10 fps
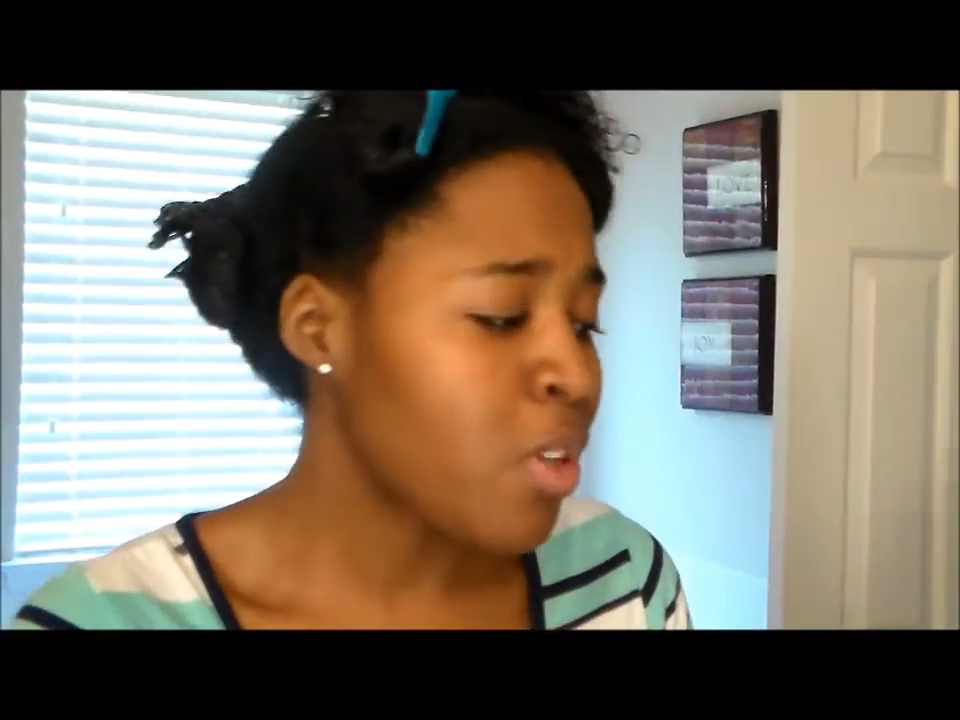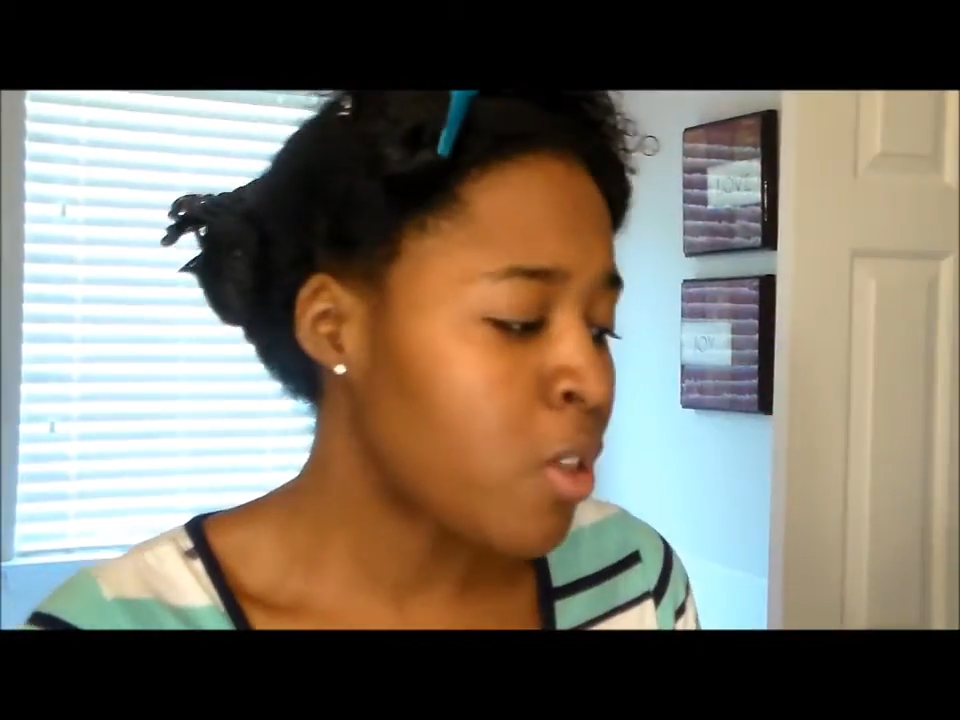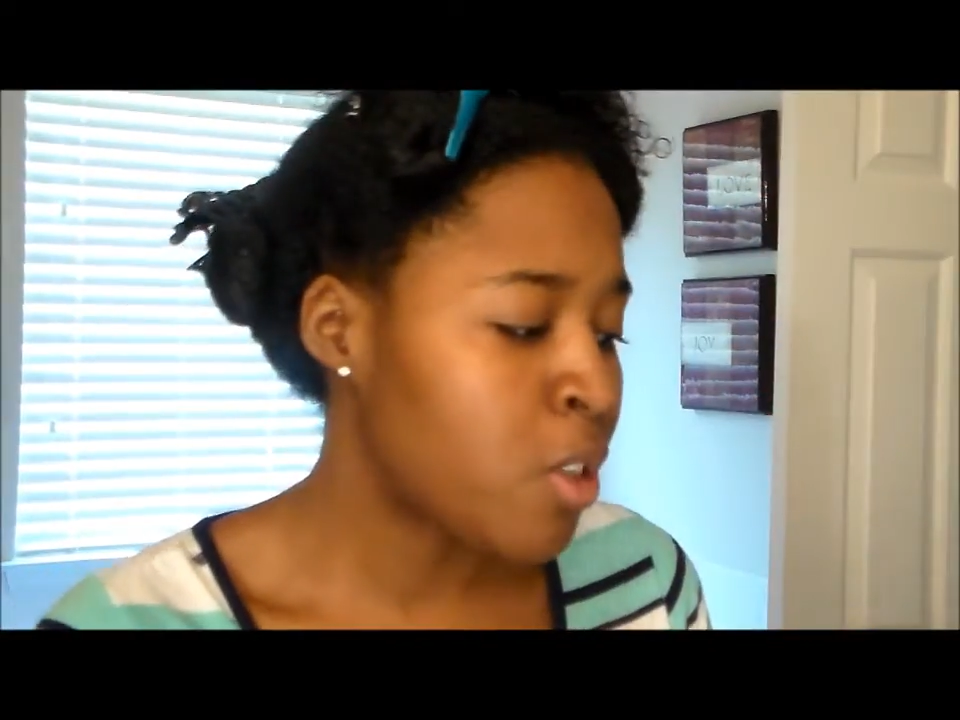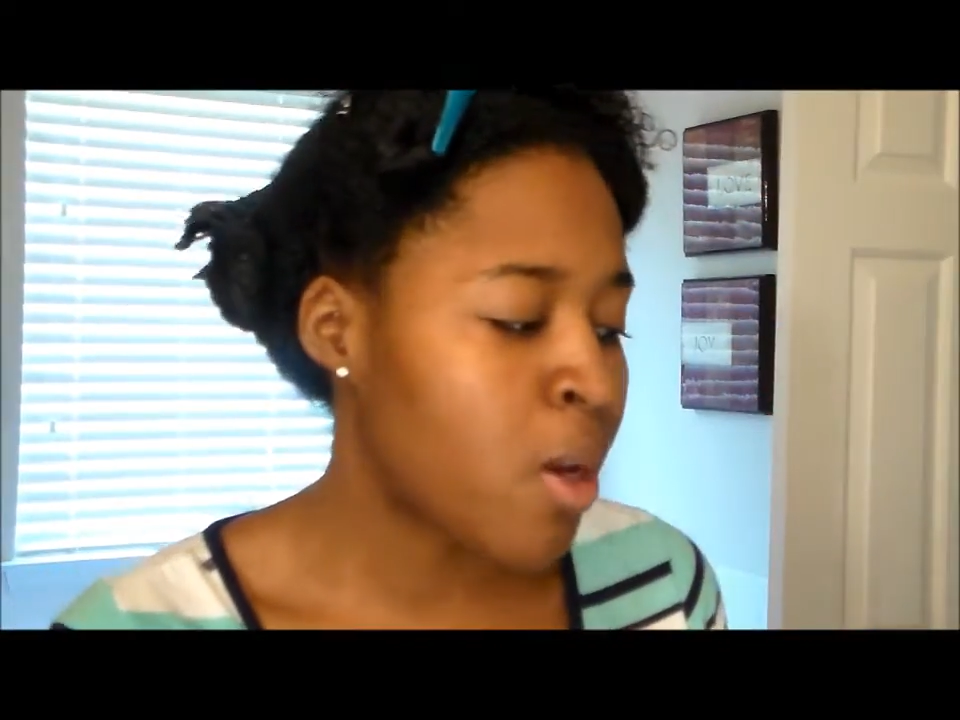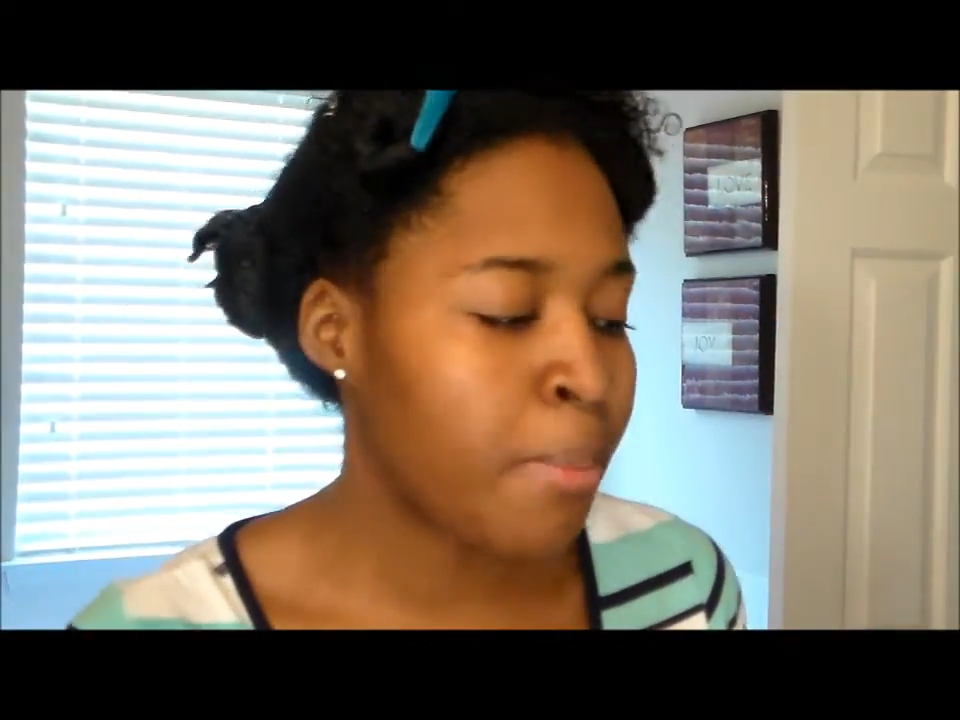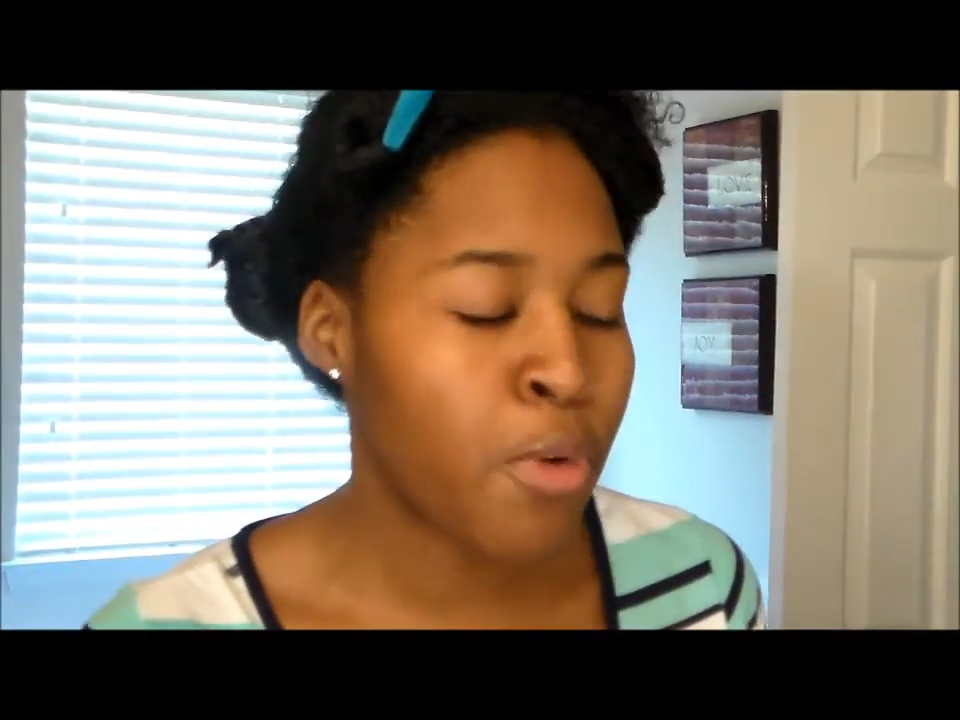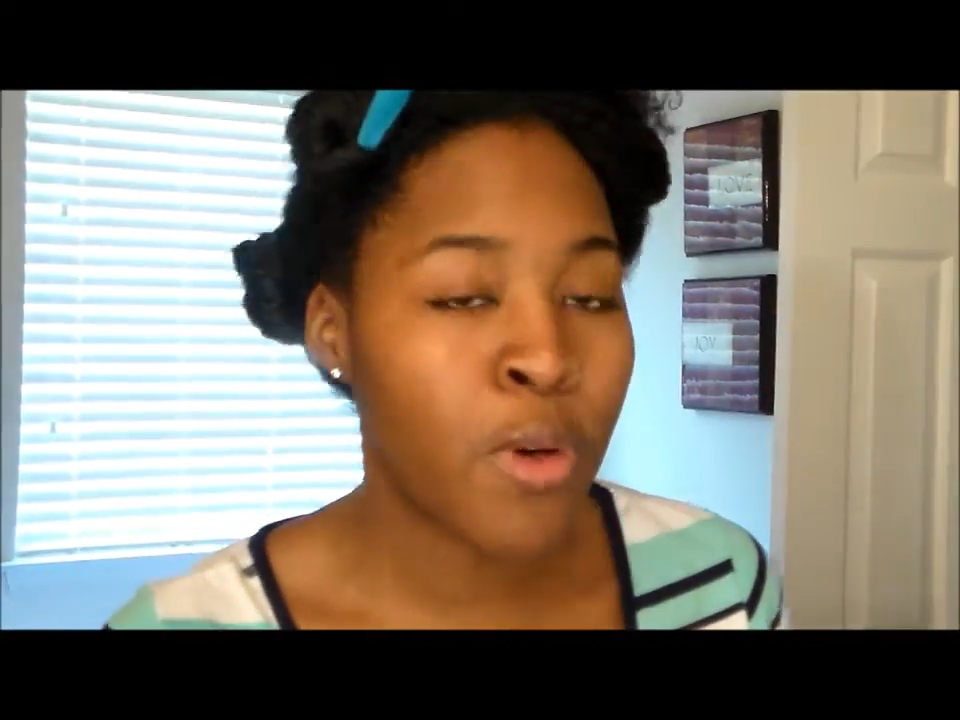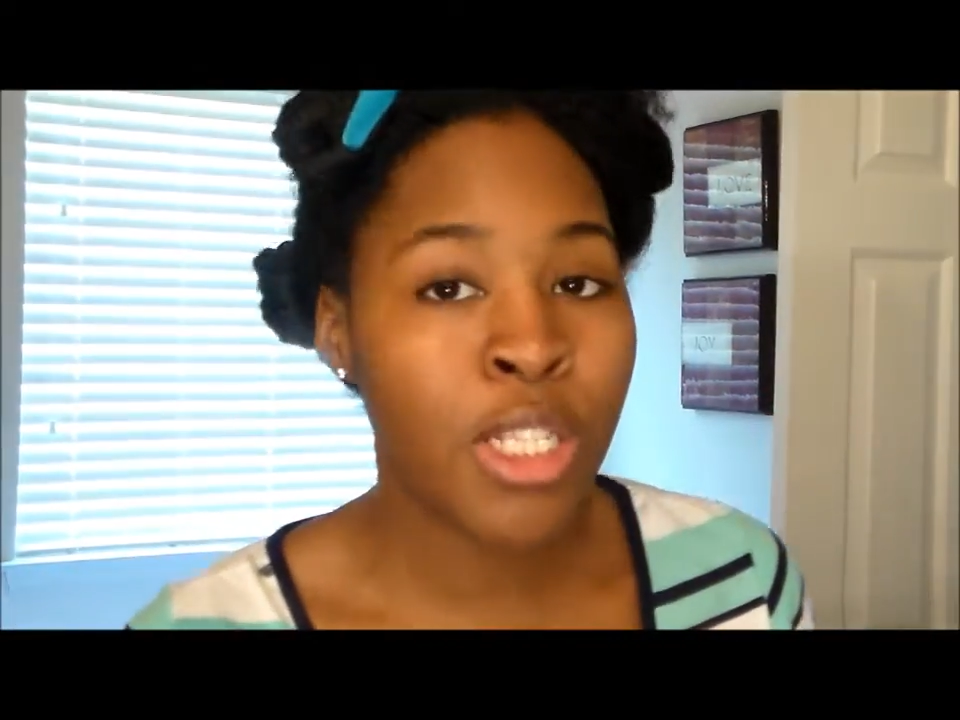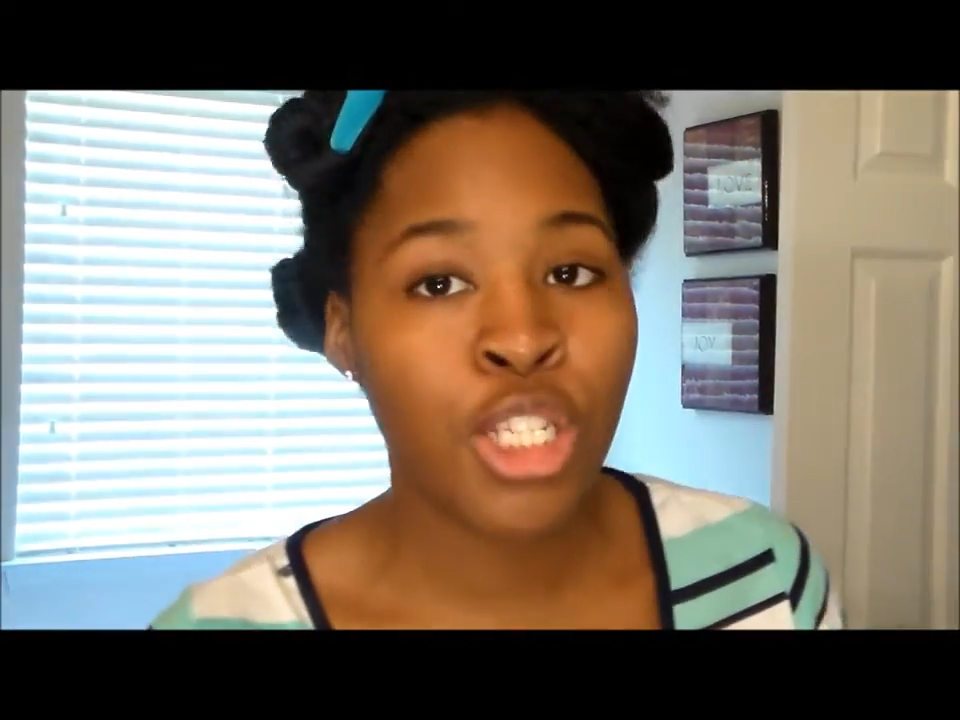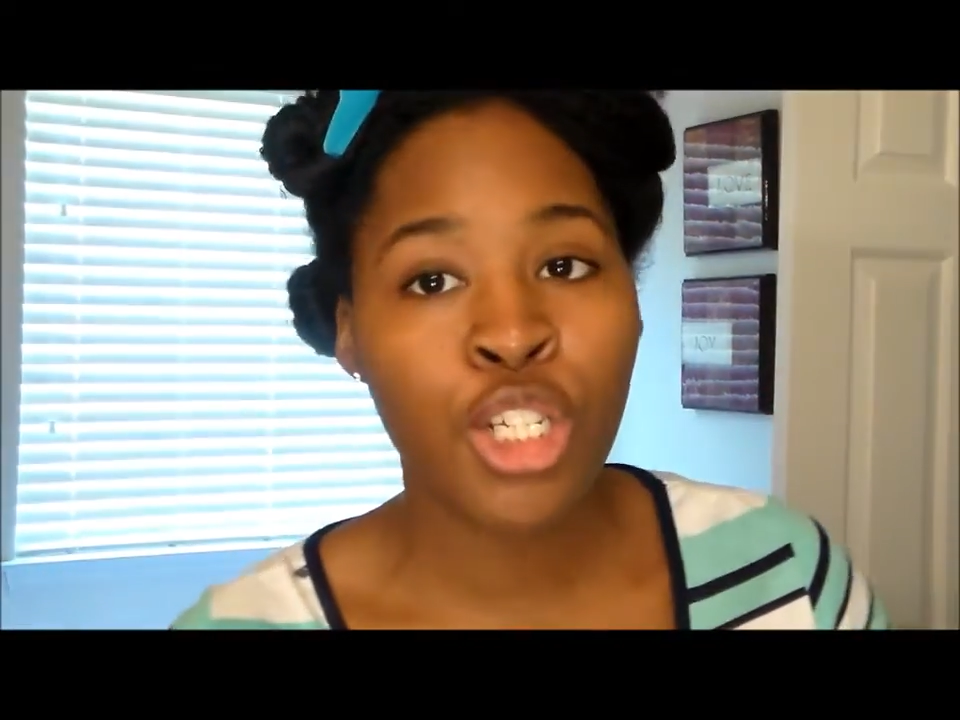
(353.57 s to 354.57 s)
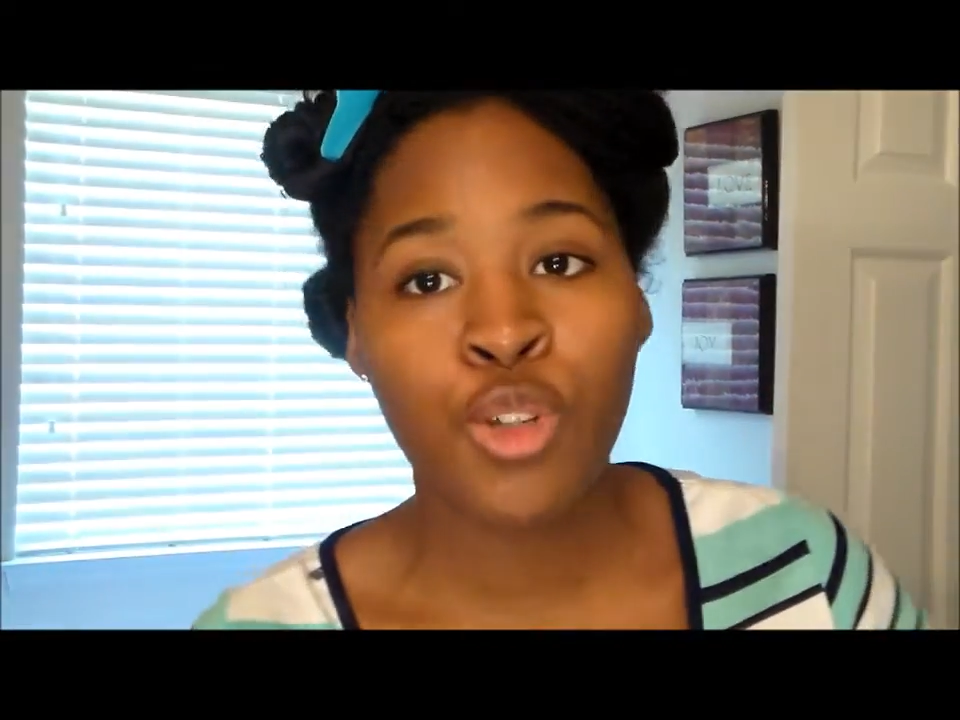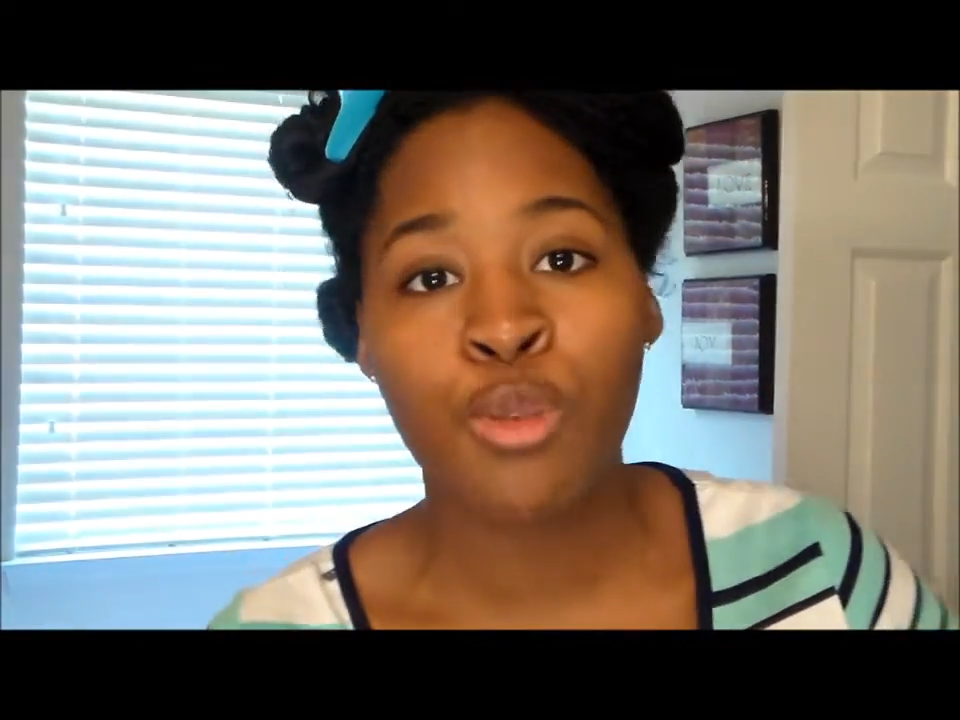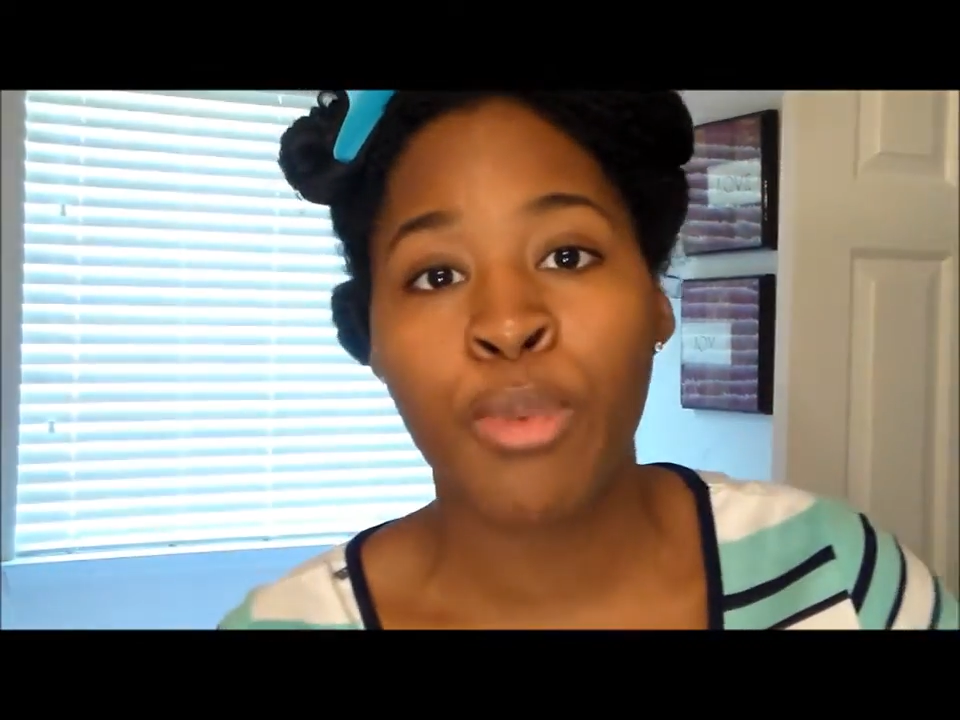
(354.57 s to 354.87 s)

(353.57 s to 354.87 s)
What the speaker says: So I'm going to use